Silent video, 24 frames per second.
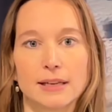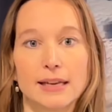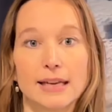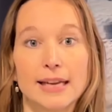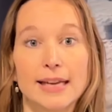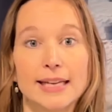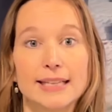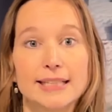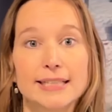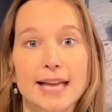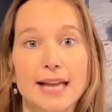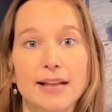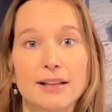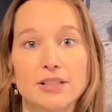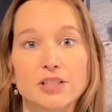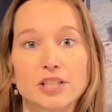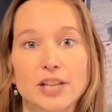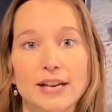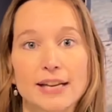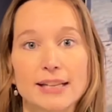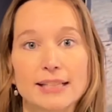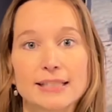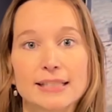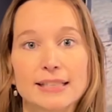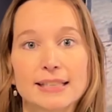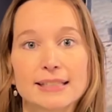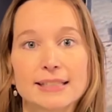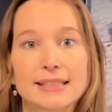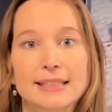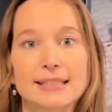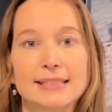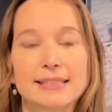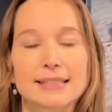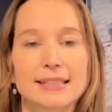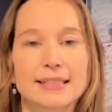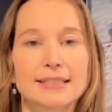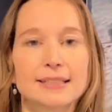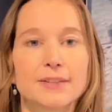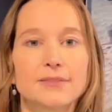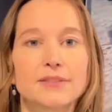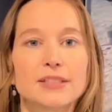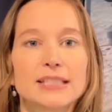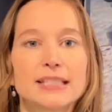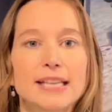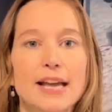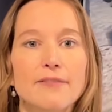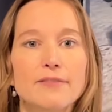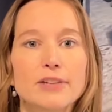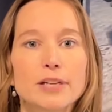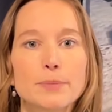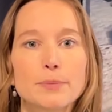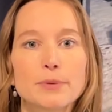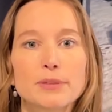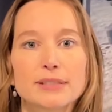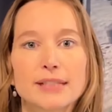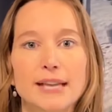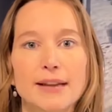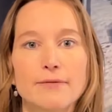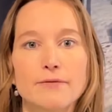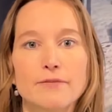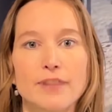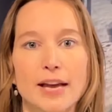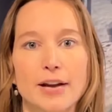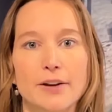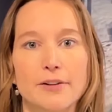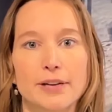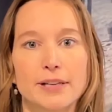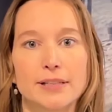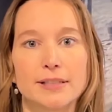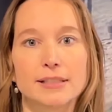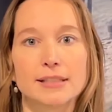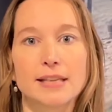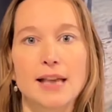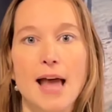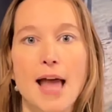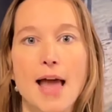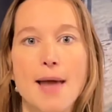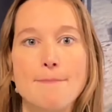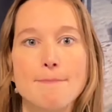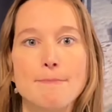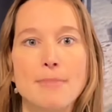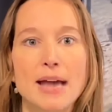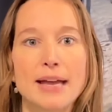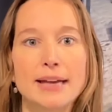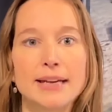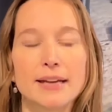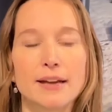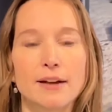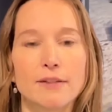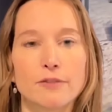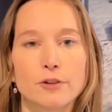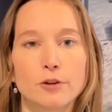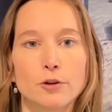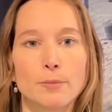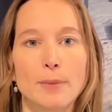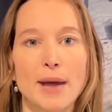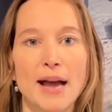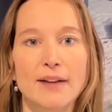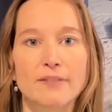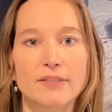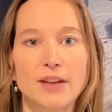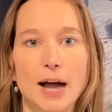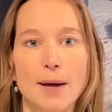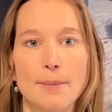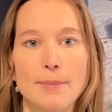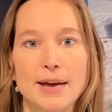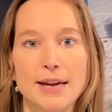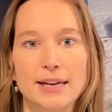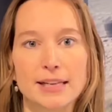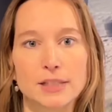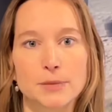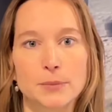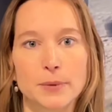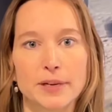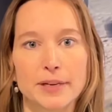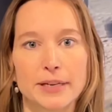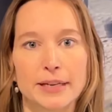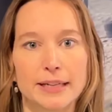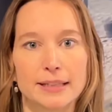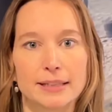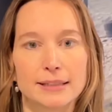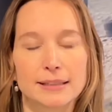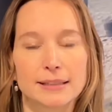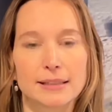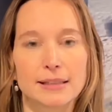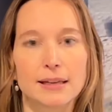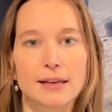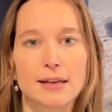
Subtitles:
IntelliGenesis consists of 70% veterans, and many of them have combat experience.